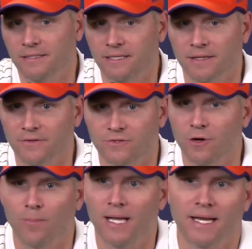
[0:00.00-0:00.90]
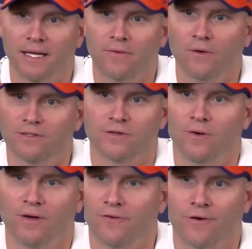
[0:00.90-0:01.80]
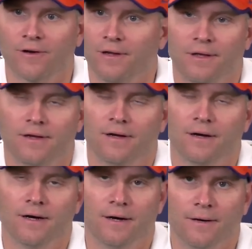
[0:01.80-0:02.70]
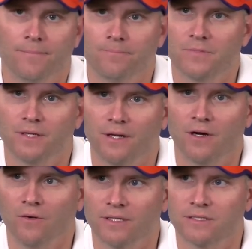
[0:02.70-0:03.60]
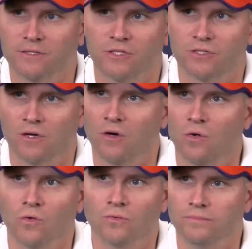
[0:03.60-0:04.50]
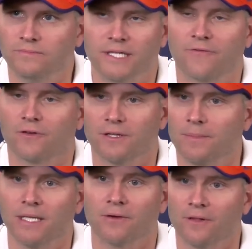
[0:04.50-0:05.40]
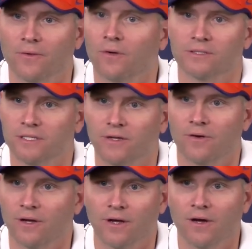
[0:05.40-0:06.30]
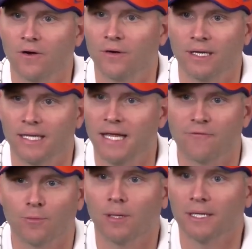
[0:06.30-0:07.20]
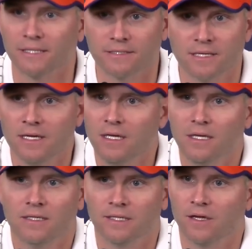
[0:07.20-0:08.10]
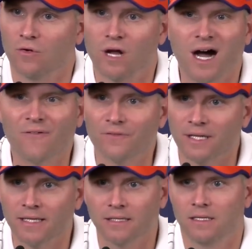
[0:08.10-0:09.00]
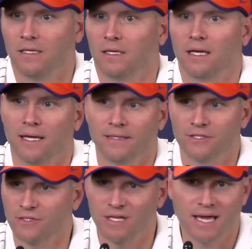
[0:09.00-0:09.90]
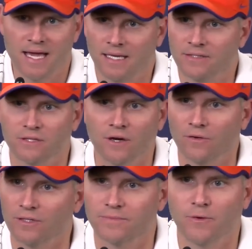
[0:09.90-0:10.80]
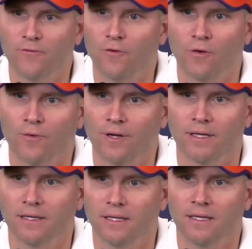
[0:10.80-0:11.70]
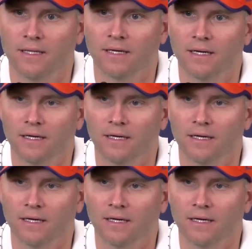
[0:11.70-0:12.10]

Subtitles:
he said, there's no panic whatsoever. You know, it's just a whole different demeanor than it was a year ago, and everybody's, you know, confident. And just say, hey, let's go. Let's move forward and